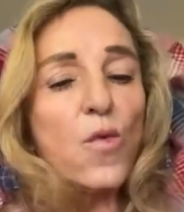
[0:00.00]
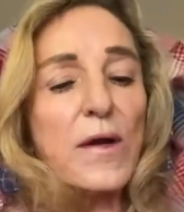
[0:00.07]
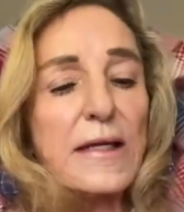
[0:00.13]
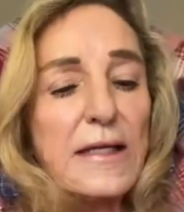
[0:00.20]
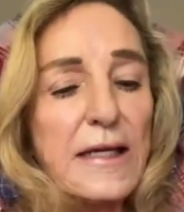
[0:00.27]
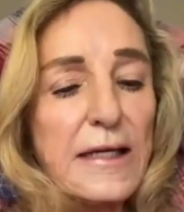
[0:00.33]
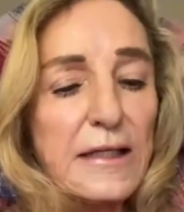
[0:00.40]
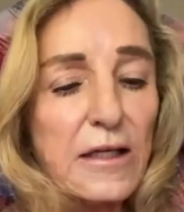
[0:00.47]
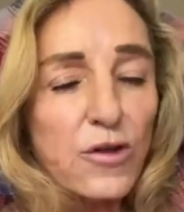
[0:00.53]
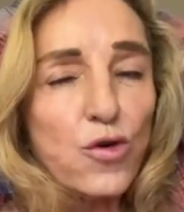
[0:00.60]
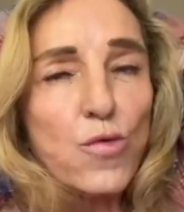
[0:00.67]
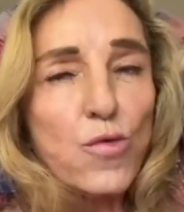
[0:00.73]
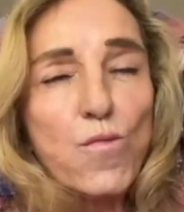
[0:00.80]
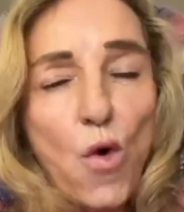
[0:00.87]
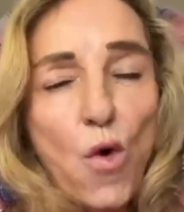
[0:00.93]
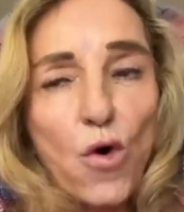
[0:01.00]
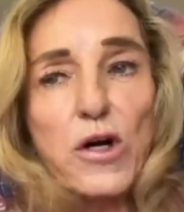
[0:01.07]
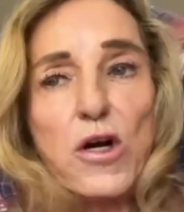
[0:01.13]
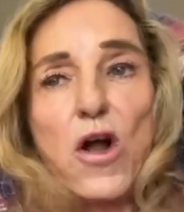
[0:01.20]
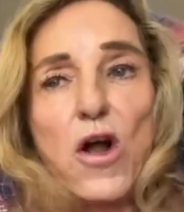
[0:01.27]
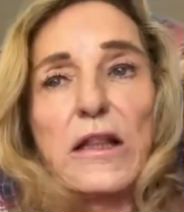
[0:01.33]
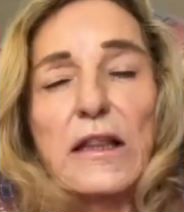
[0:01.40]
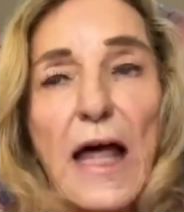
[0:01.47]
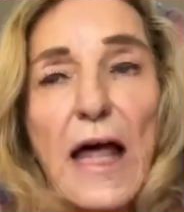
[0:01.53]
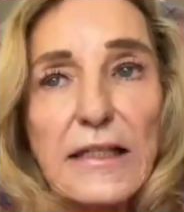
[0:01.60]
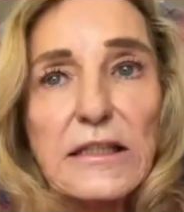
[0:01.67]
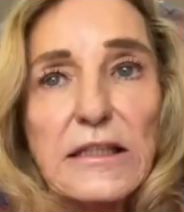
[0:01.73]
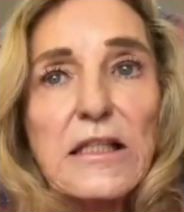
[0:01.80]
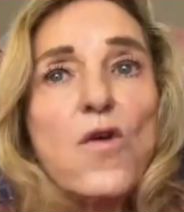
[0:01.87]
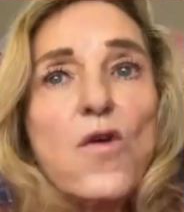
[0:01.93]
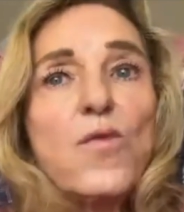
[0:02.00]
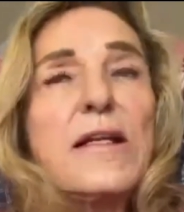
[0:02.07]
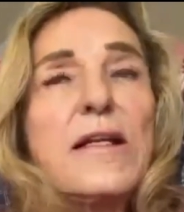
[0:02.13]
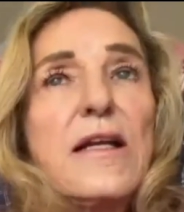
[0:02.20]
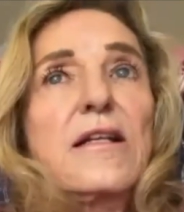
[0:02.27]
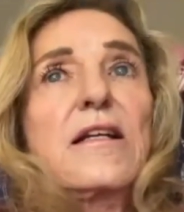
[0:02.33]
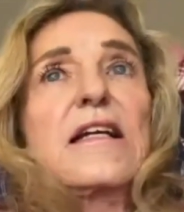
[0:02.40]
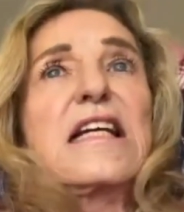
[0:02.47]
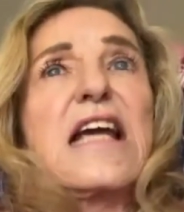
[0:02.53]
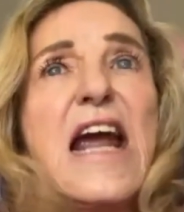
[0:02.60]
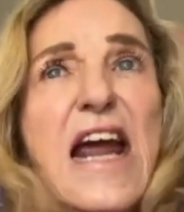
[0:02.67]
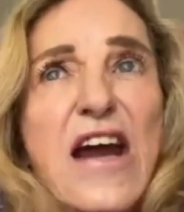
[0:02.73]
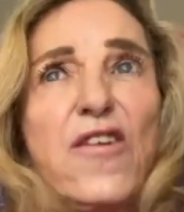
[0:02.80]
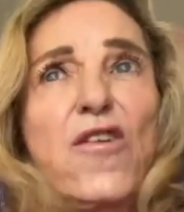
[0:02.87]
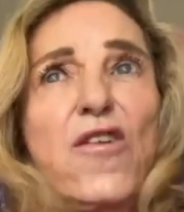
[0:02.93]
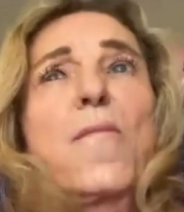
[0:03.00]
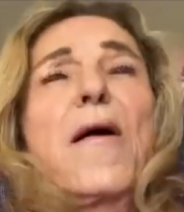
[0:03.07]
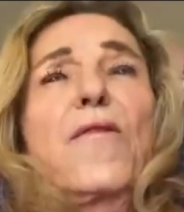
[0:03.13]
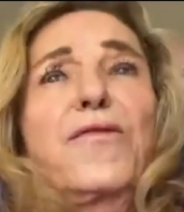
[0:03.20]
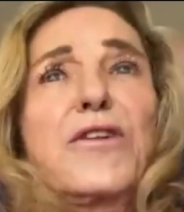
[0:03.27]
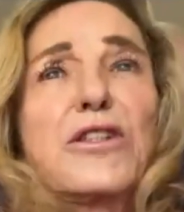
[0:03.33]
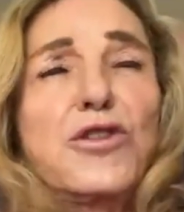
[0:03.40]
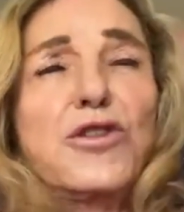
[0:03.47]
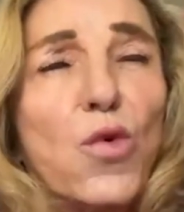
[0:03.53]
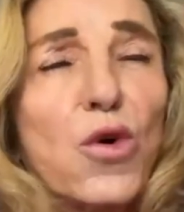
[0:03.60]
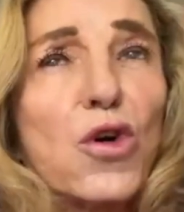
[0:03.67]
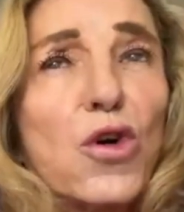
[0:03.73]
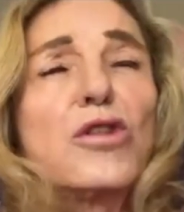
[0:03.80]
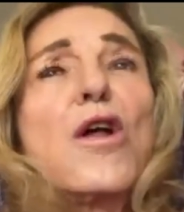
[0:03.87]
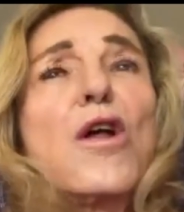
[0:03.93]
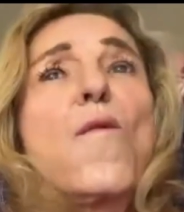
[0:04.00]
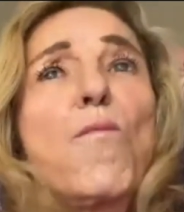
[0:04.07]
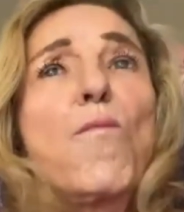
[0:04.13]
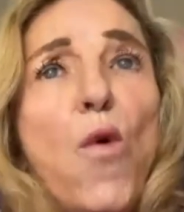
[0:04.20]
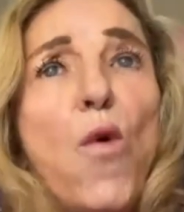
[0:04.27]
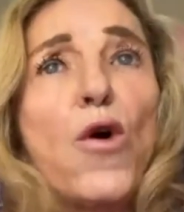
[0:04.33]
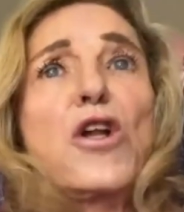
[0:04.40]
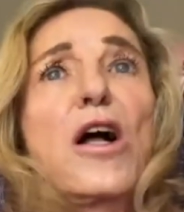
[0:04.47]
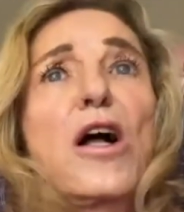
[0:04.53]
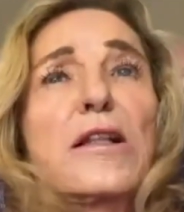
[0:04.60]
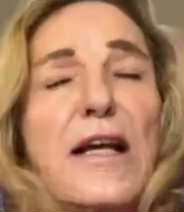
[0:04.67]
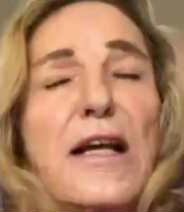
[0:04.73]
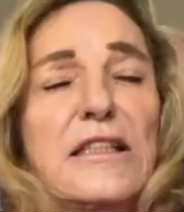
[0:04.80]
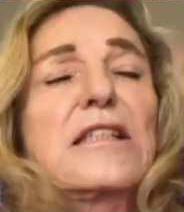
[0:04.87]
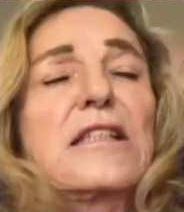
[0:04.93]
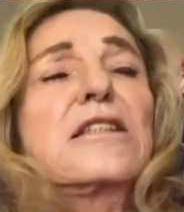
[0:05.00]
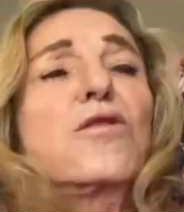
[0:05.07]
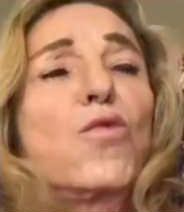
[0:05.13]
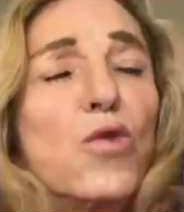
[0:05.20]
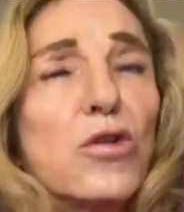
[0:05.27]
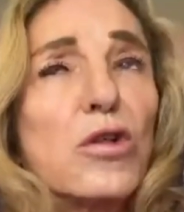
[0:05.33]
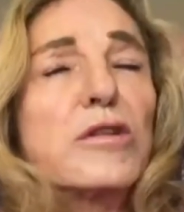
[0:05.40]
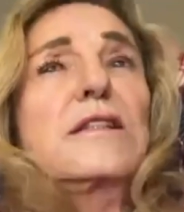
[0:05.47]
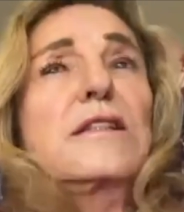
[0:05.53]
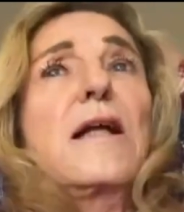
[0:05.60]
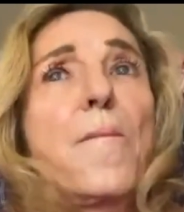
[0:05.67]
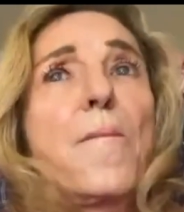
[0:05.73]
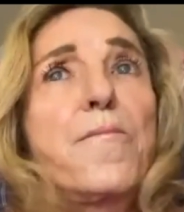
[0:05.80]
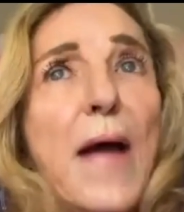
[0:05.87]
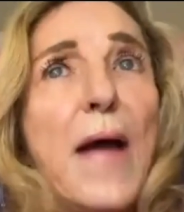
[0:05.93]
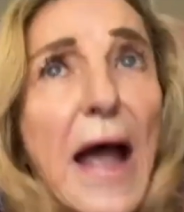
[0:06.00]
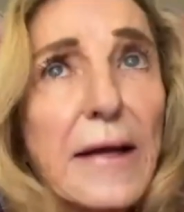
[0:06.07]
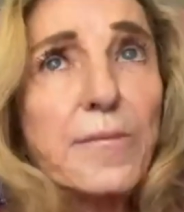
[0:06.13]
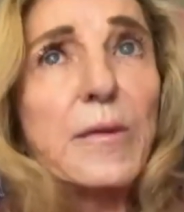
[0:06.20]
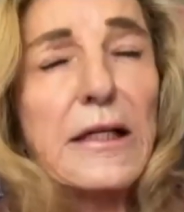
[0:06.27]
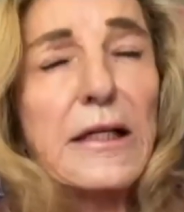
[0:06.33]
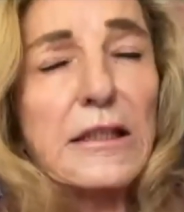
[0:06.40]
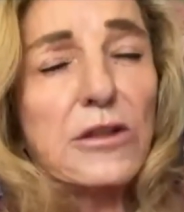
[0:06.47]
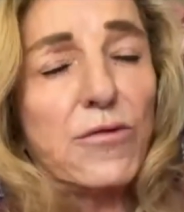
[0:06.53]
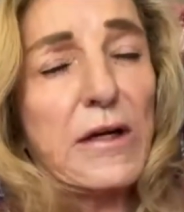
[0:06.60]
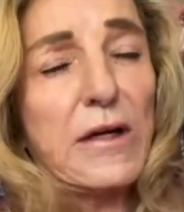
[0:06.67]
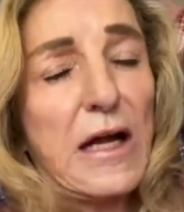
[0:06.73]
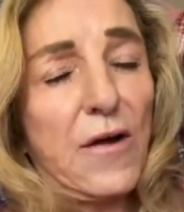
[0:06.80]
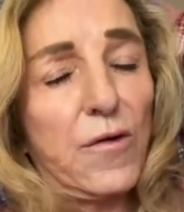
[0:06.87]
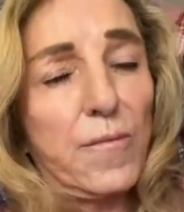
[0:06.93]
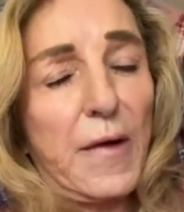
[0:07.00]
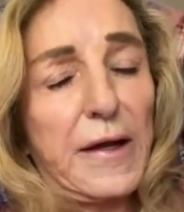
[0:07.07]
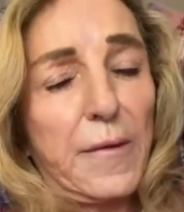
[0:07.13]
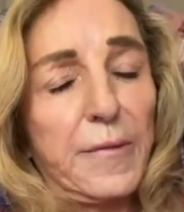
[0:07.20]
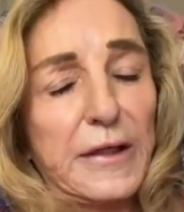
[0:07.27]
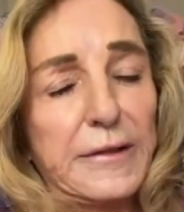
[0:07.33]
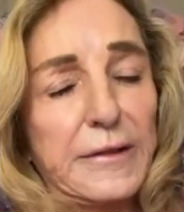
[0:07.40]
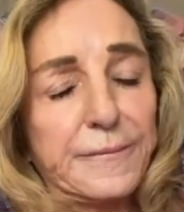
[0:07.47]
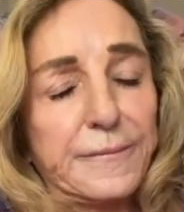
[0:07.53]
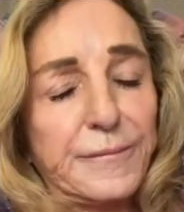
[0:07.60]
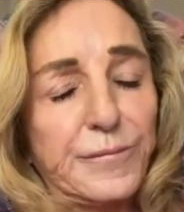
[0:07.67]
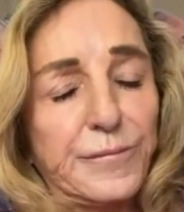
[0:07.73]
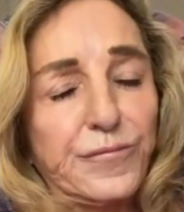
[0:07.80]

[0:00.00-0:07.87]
We need to do more, not less. We need to care about this world more, not less, because the world is in a bad place right now, in my opinion.